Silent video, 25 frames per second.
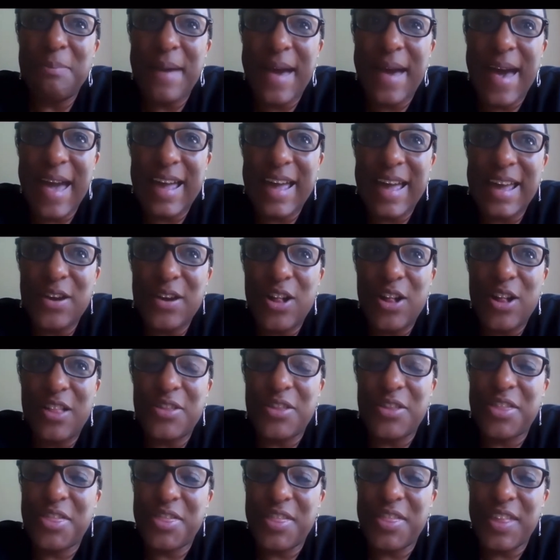back at all
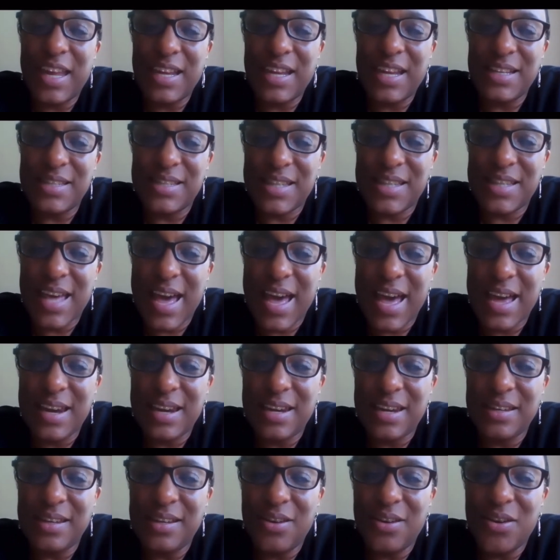the things that,
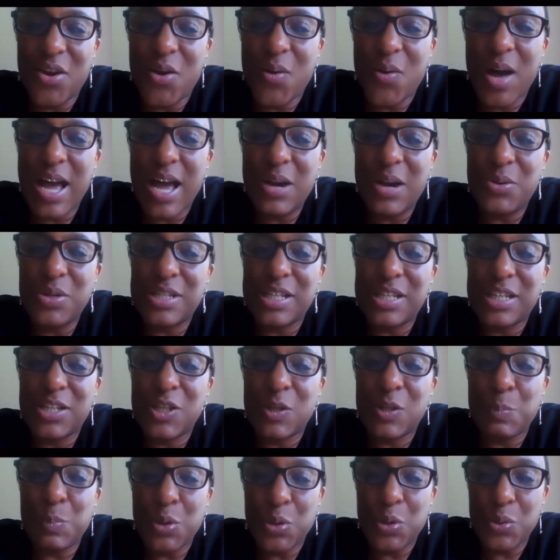I was
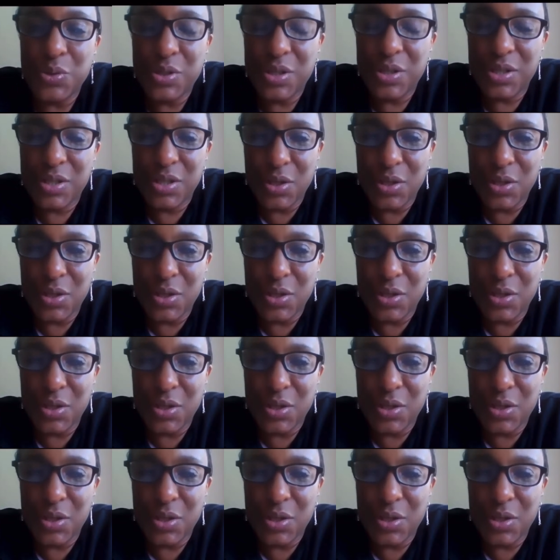exposed